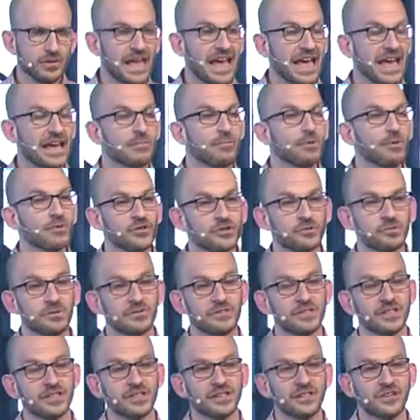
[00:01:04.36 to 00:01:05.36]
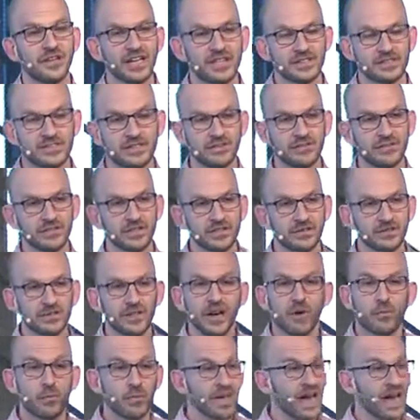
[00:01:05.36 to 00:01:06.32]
enable this particular activity or not.